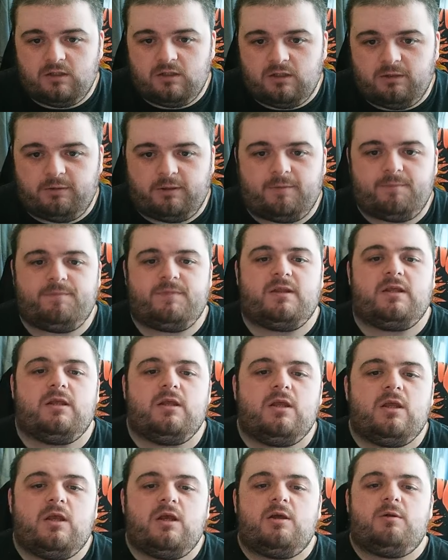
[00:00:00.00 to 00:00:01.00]
There we go.
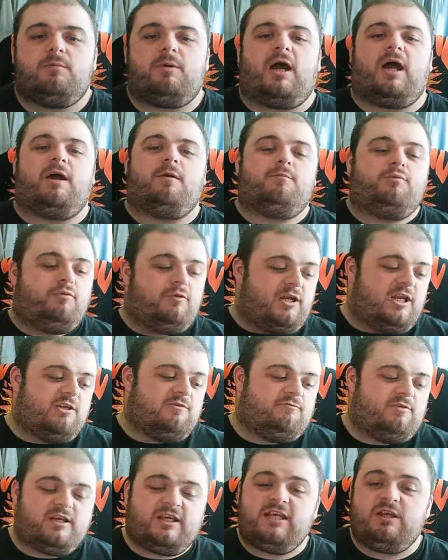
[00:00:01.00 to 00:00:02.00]
And
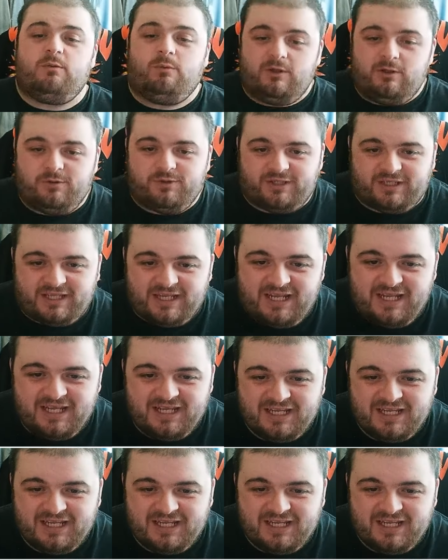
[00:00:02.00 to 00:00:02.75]
Pretty Ricky Wildey.